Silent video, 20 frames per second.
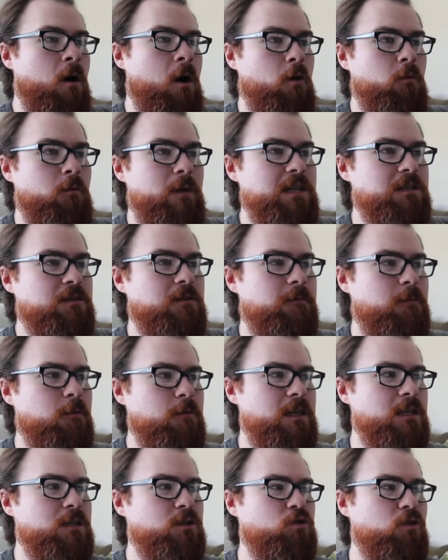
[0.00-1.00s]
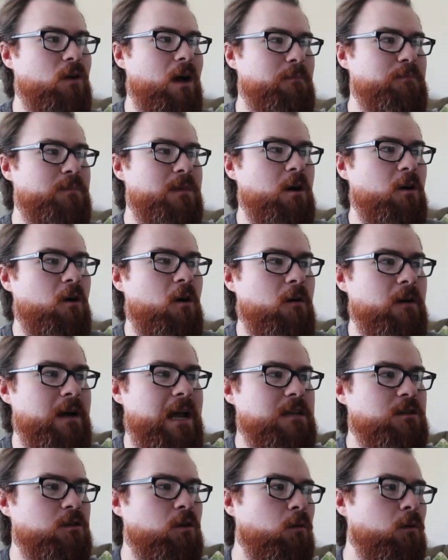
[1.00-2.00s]
All right, so for this Drop. There are
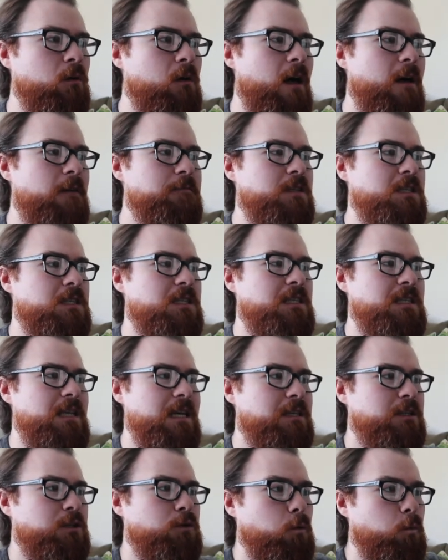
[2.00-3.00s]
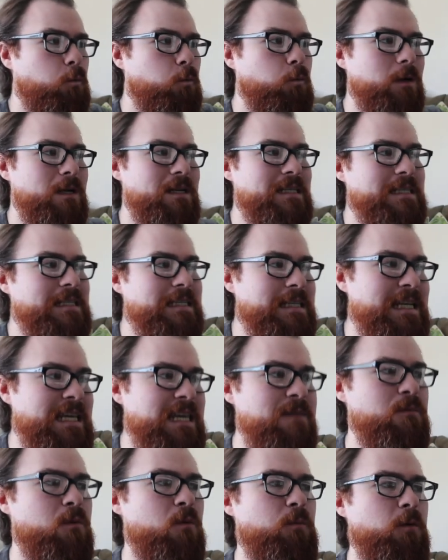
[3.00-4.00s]
a total of six
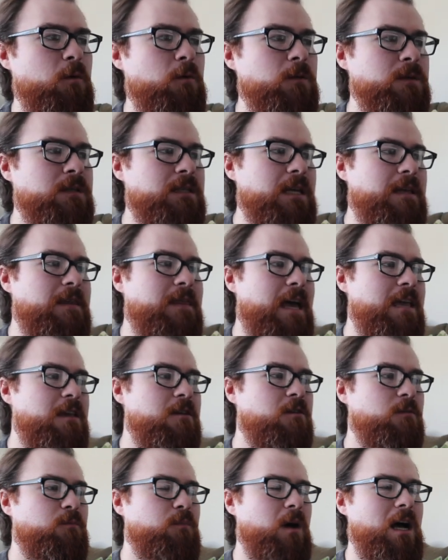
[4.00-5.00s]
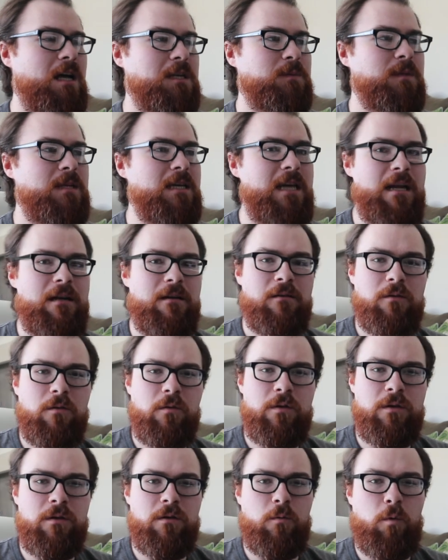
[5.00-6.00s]
redeemables that you could possibly get,
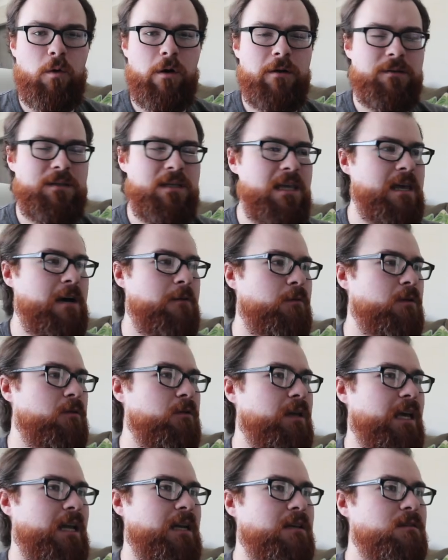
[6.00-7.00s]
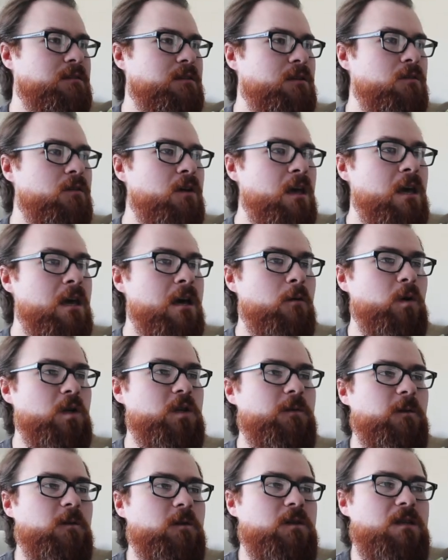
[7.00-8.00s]
including the royalty that we will get into. Which,
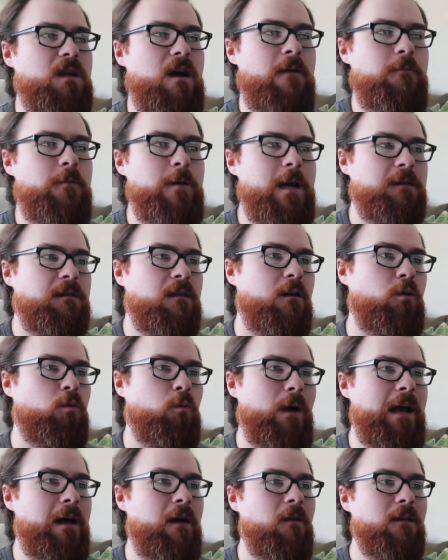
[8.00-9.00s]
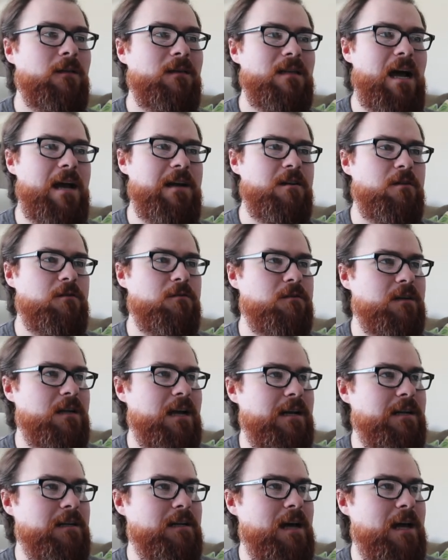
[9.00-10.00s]
first off, we got the Grail,
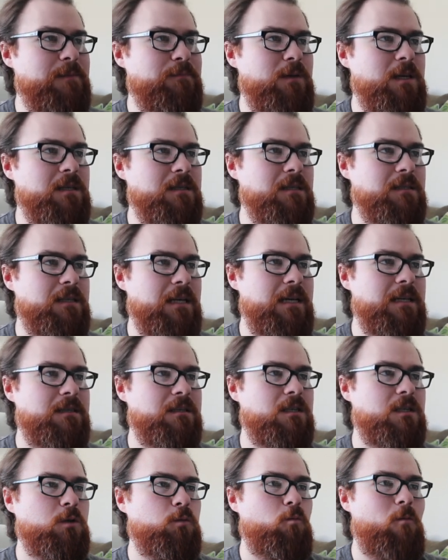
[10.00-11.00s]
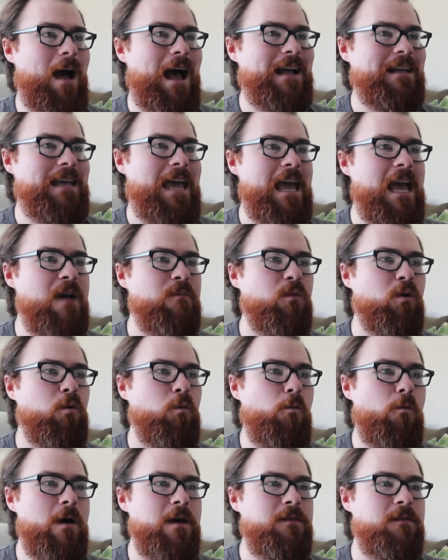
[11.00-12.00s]
999 pieces. It's Swackhammer
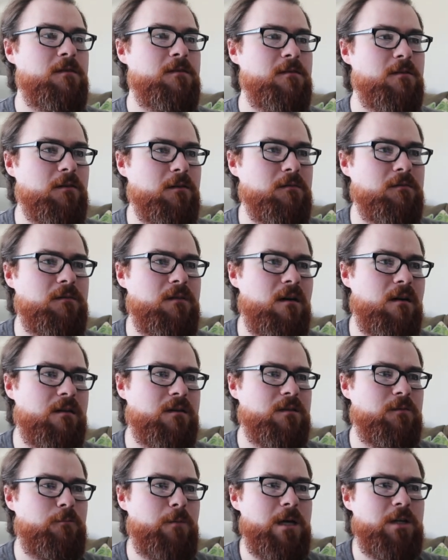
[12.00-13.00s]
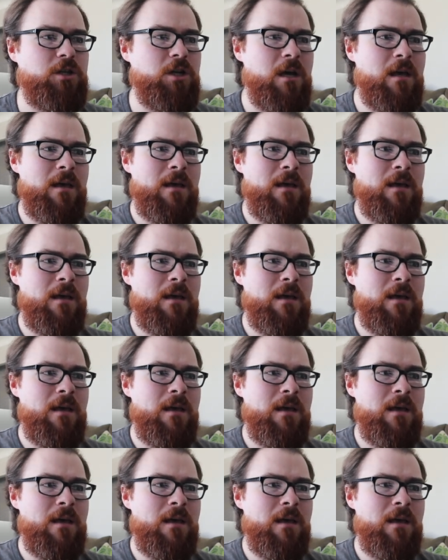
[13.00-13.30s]
with Nerd Luck Switch.